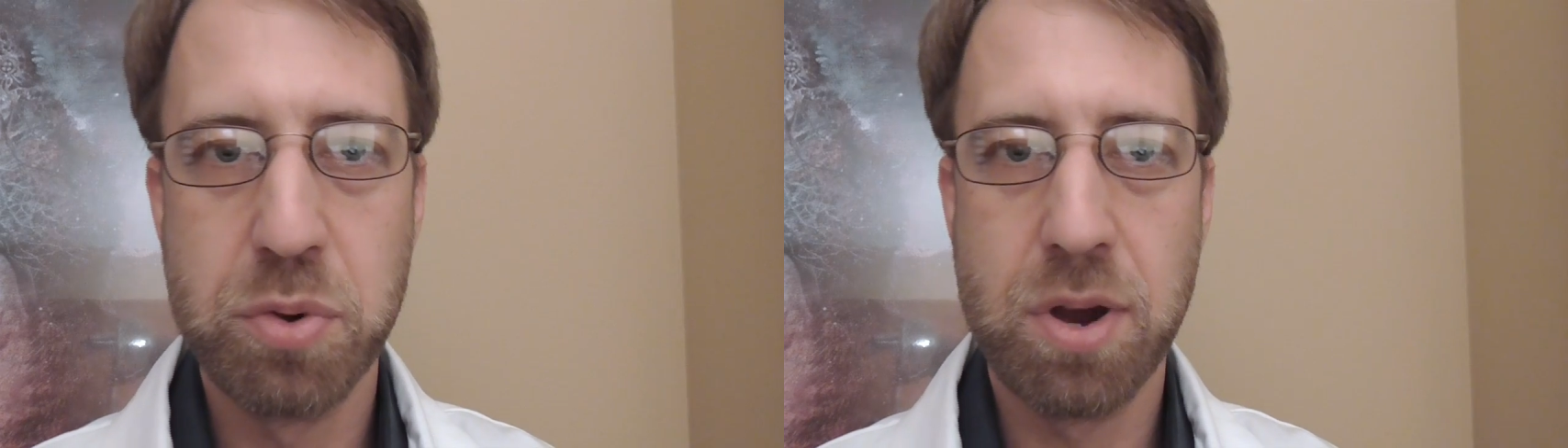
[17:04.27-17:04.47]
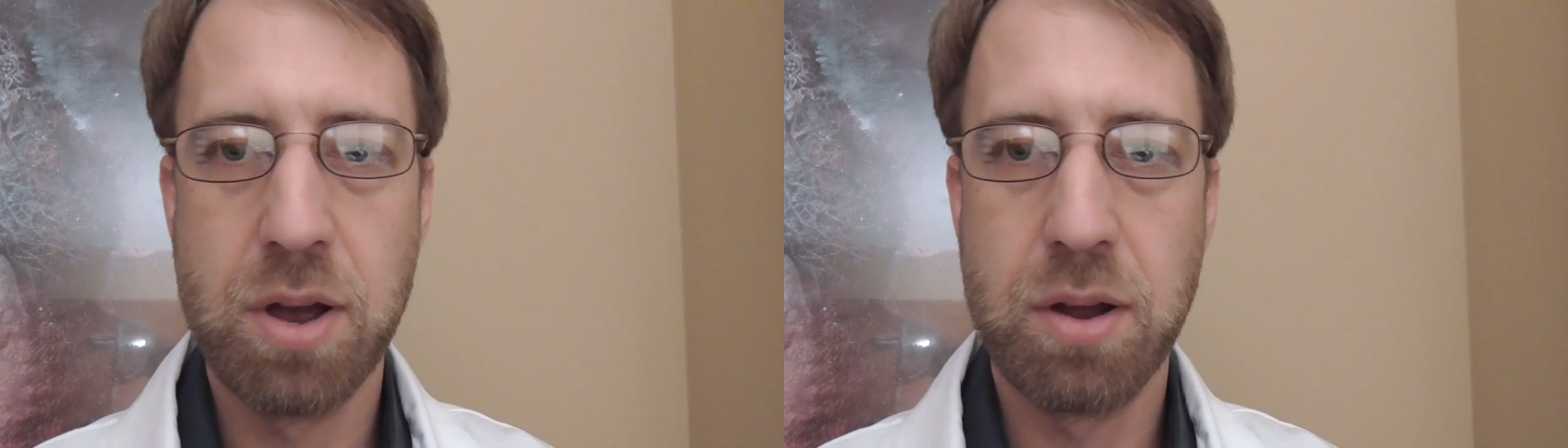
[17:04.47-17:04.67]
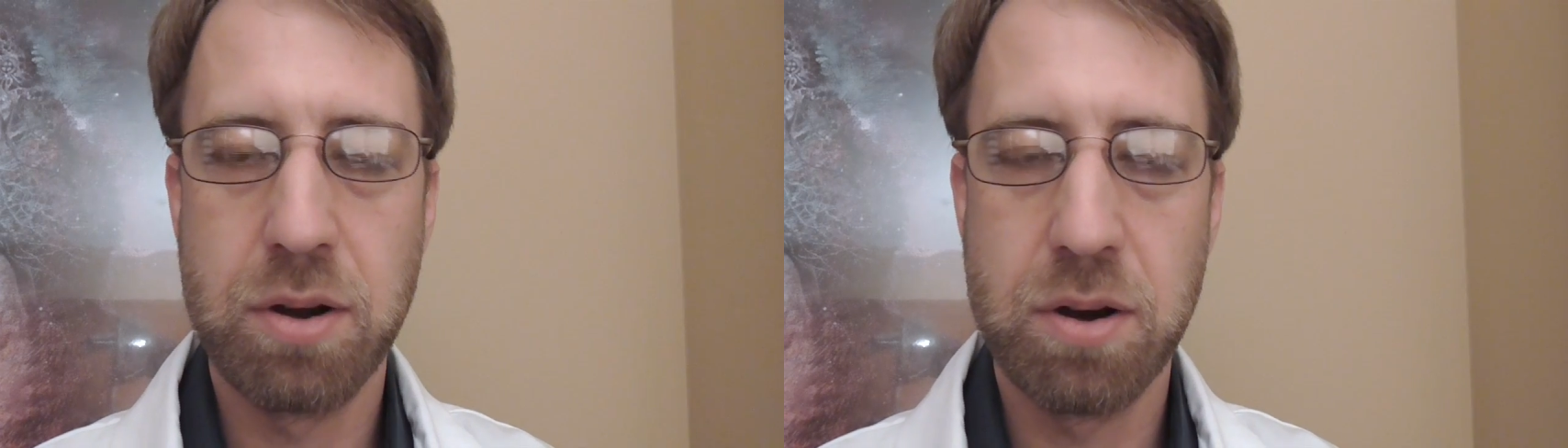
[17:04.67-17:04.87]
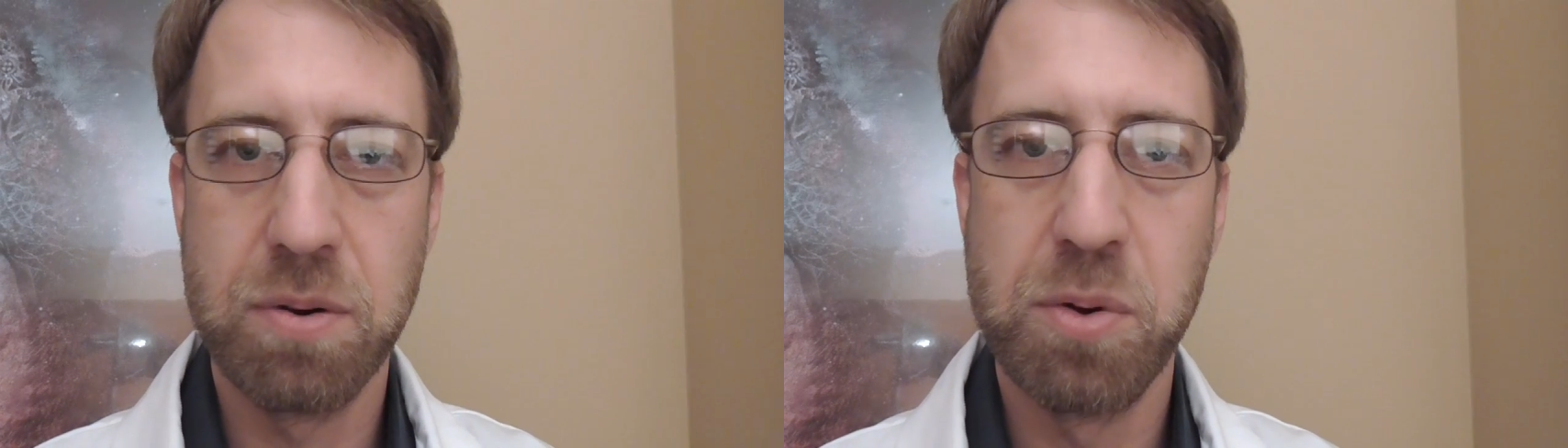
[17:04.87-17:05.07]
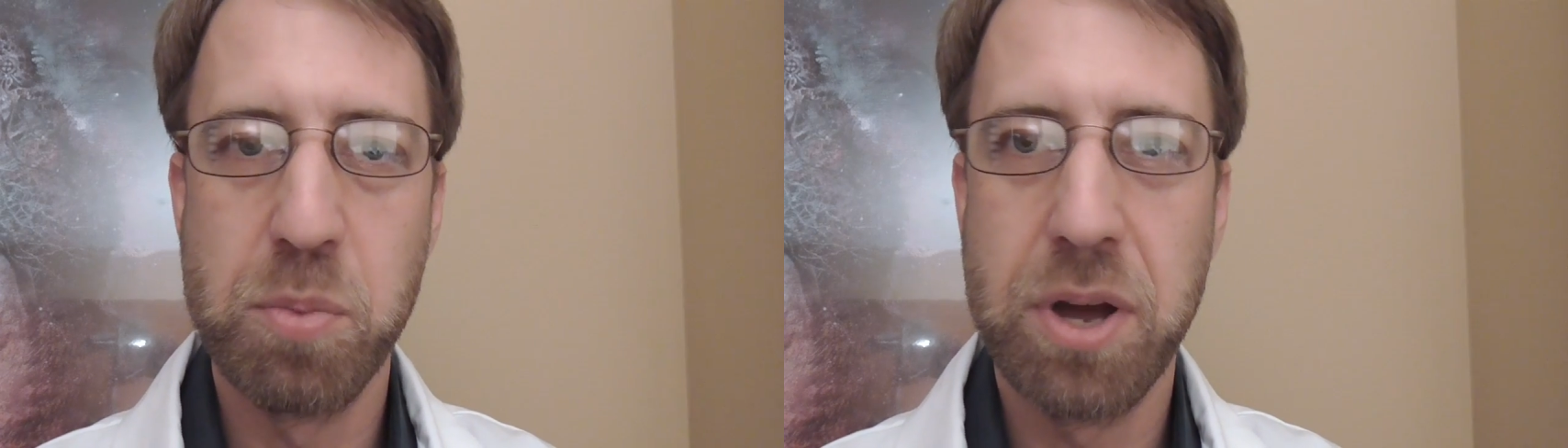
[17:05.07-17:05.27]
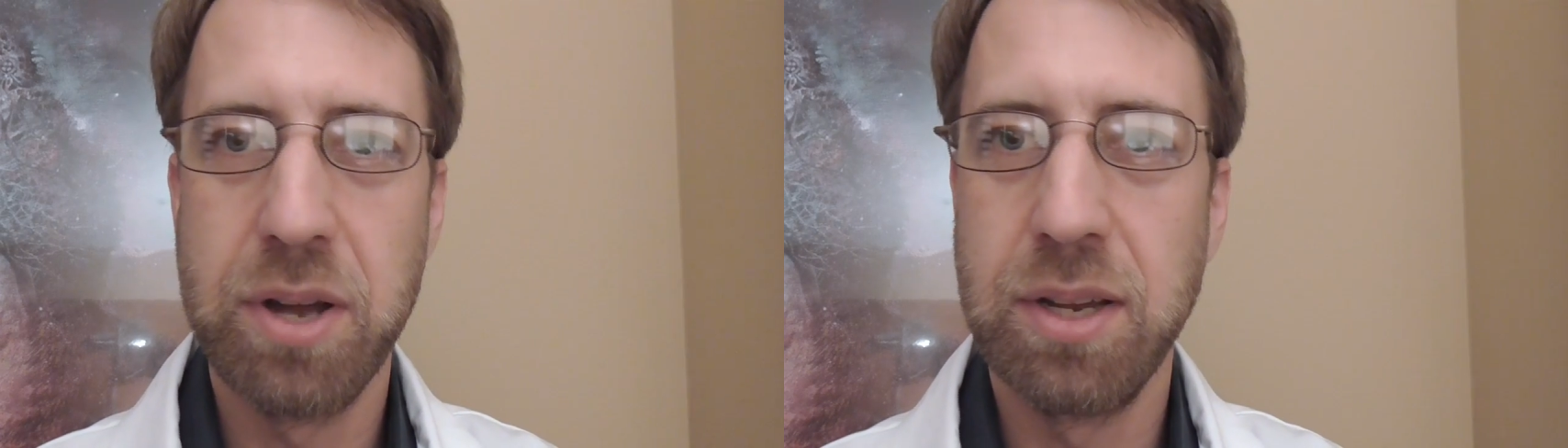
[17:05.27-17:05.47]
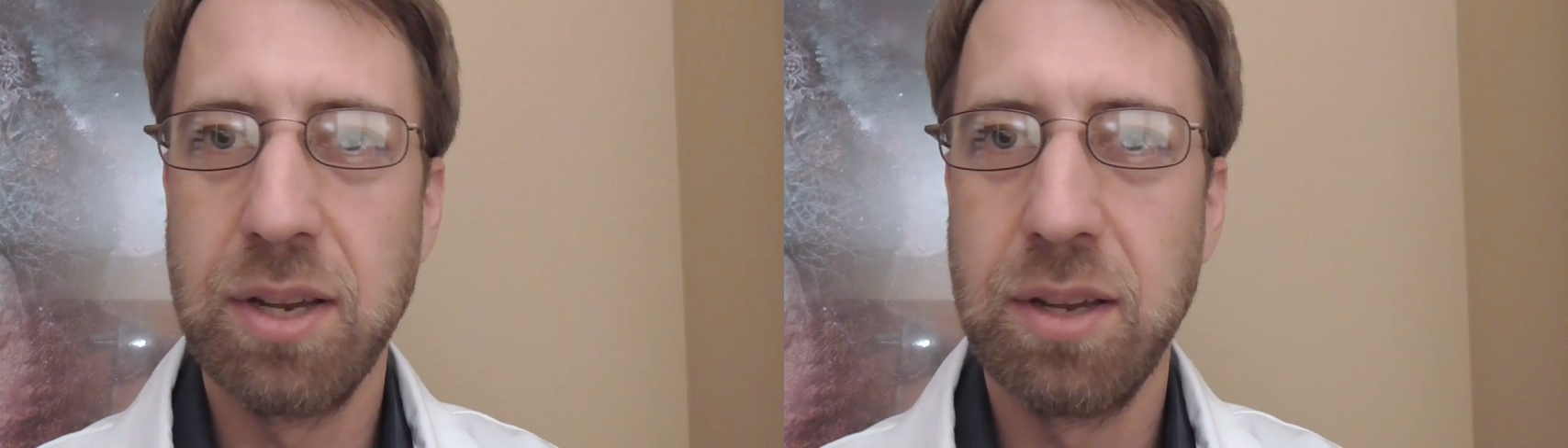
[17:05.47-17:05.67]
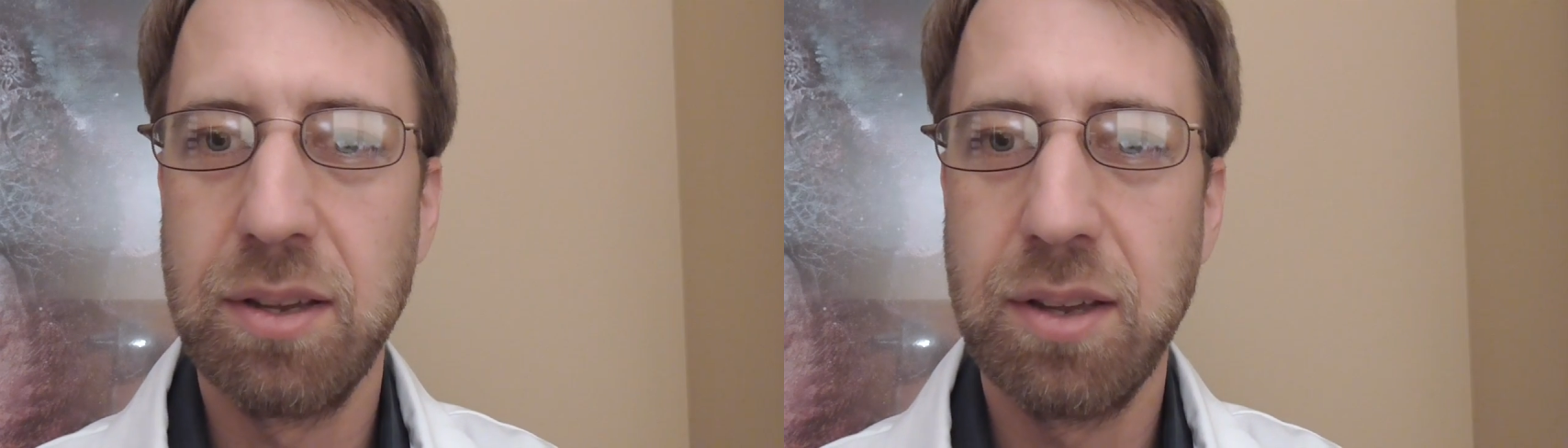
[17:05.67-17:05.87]
throughout our whole
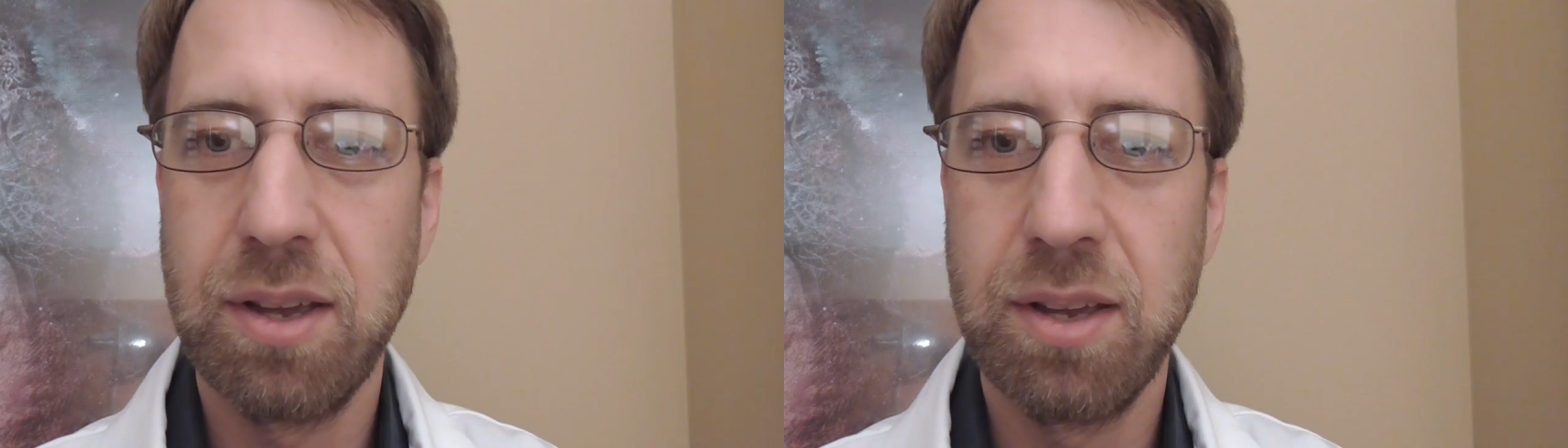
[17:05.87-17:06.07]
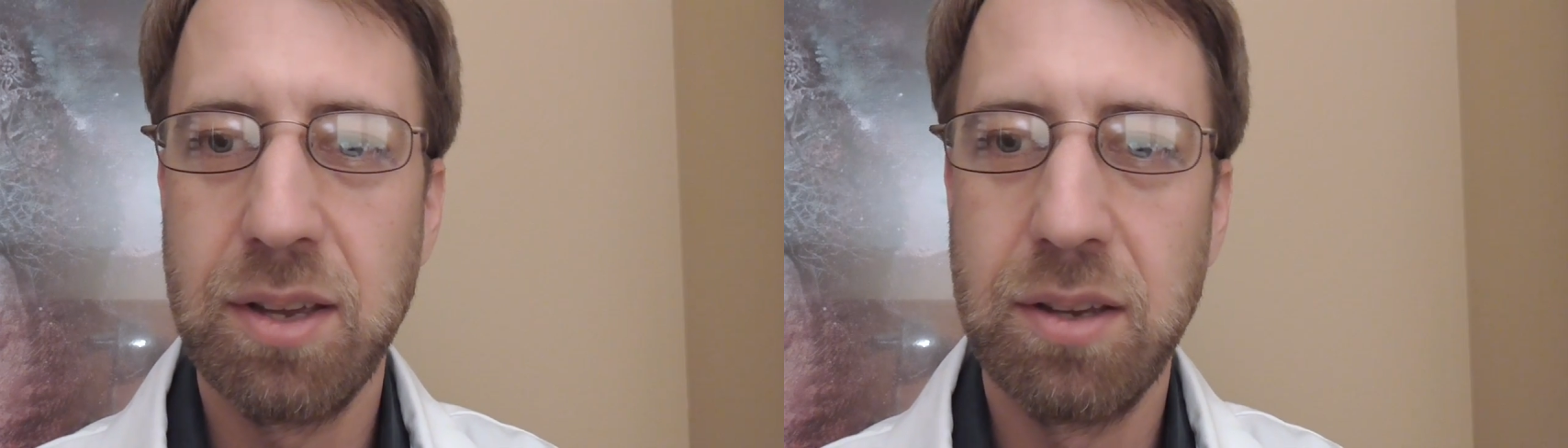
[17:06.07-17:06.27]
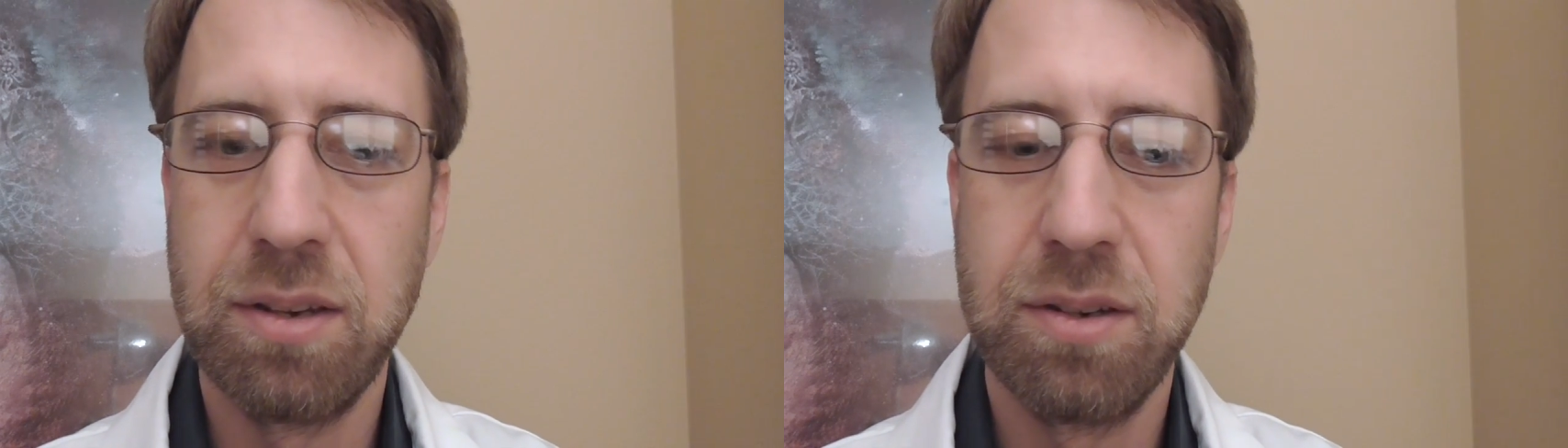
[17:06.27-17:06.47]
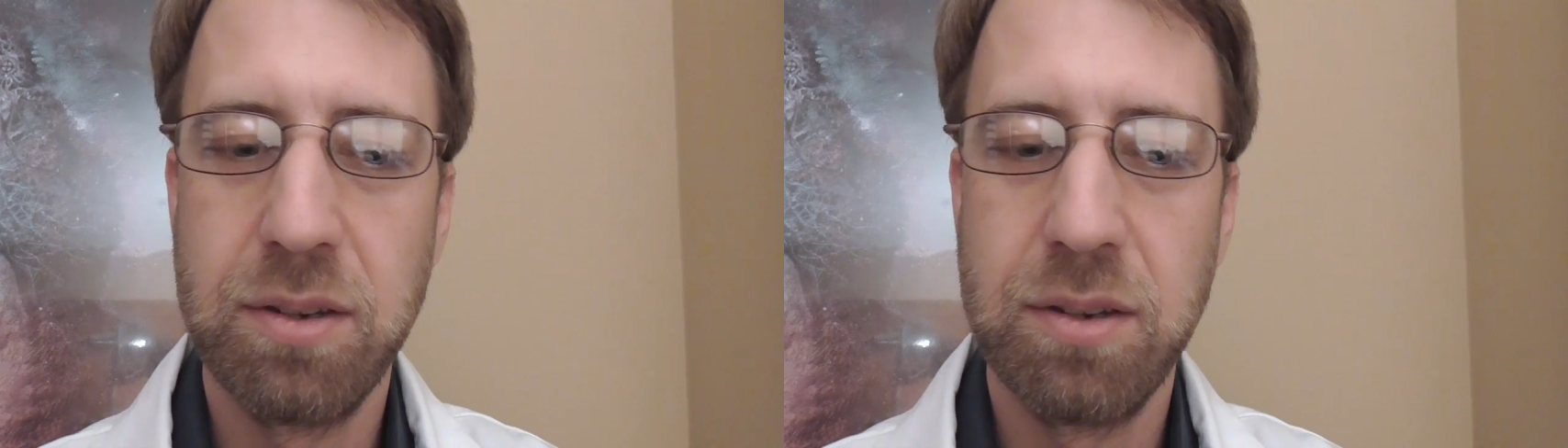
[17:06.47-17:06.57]
body, and